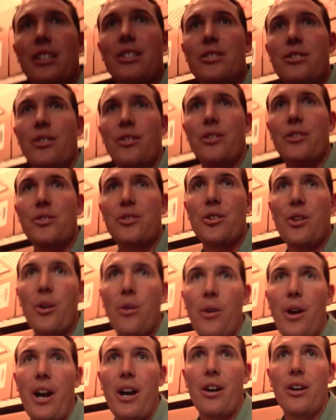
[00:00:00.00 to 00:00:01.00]
so there's
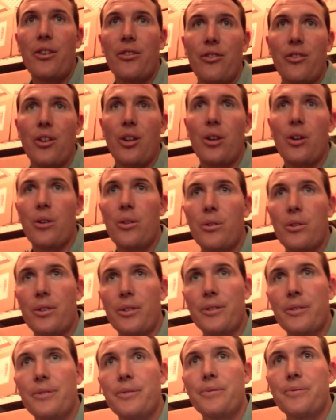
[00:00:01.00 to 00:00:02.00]
no air. But obviously,
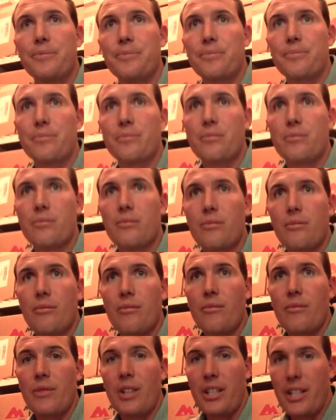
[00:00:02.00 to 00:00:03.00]
or, you make these
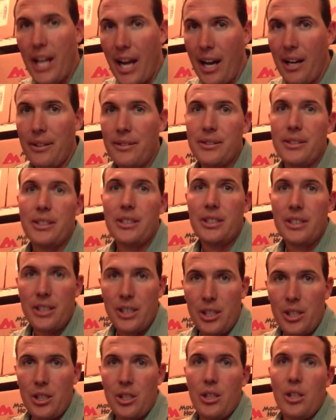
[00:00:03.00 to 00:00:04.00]
for yeah. people
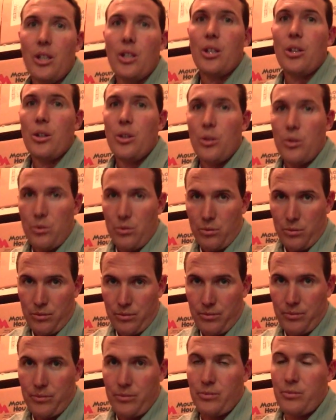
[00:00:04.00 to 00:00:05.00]
as well with the
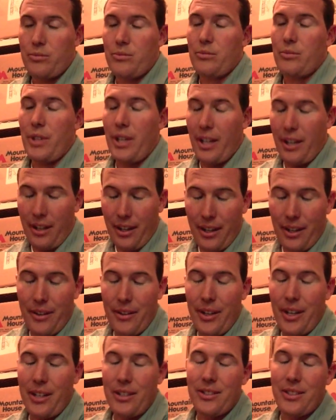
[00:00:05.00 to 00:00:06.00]
bigger configuration?
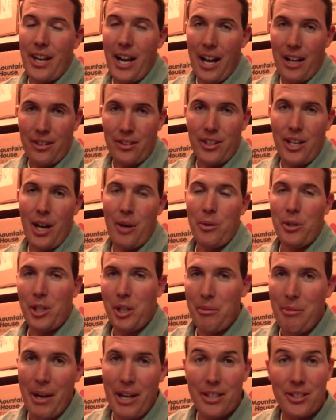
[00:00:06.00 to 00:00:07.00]
Exactly, yeah. We
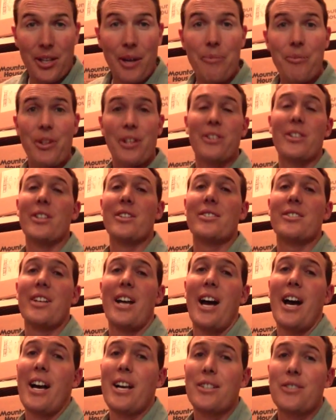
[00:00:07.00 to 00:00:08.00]
can make something this
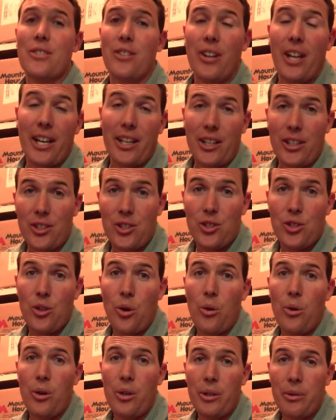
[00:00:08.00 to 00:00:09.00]
size for like a
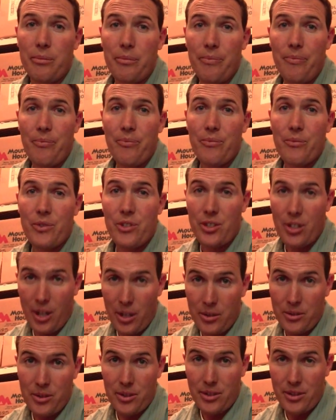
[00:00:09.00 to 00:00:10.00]
storm
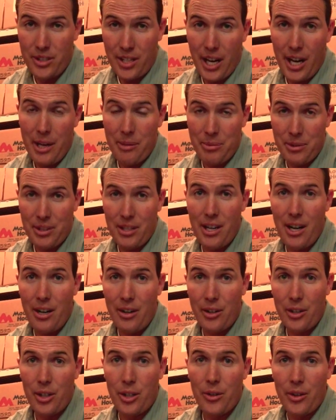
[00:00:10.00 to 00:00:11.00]
shelter type
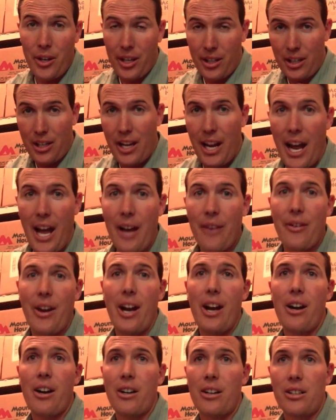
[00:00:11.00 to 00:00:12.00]
scenario that can have
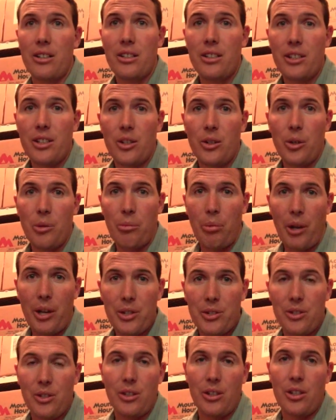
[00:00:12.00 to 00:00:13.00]
air, you know, a
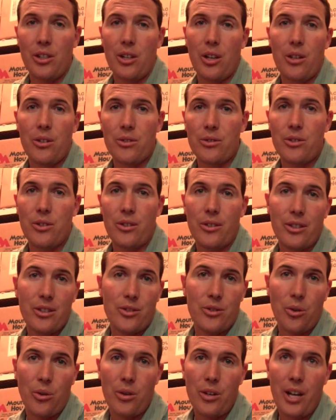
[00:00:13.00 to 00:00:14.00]
place you can go during a
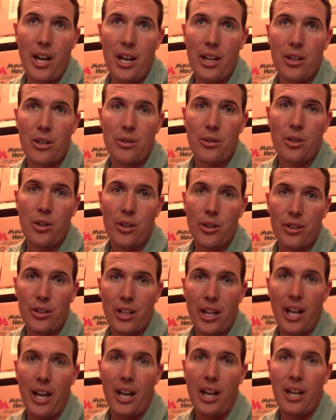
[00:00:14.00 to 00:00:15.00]
tornado or
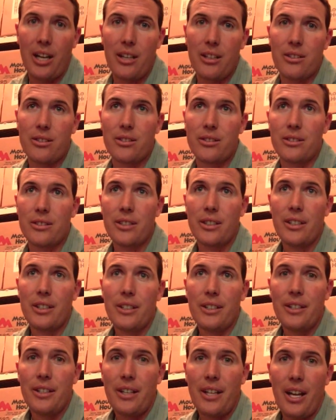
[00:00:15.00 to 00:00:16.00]
hurricane
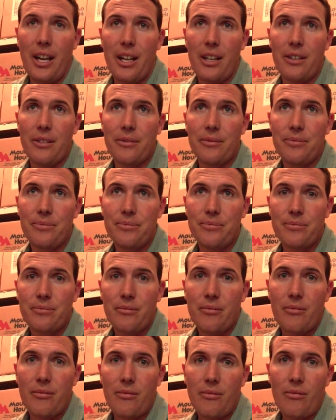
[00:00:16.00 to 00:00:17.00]
or... And for and this
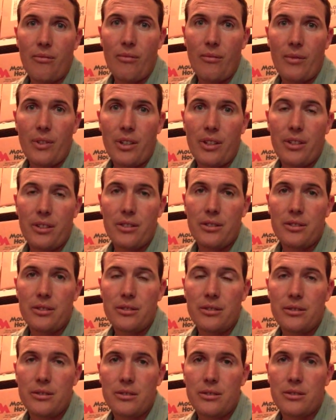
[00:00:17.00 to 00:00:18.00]
particular unit, like what
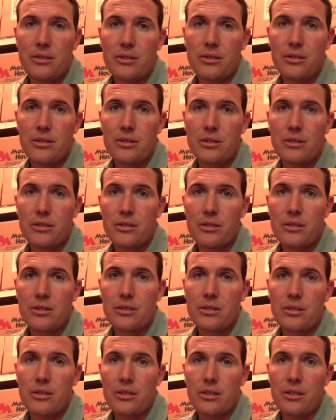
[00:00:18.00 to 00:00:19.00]
size hole do you dig
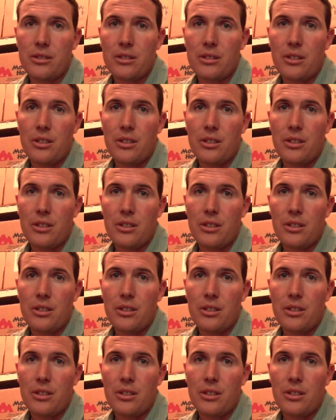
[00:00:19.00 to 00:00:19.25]
for this?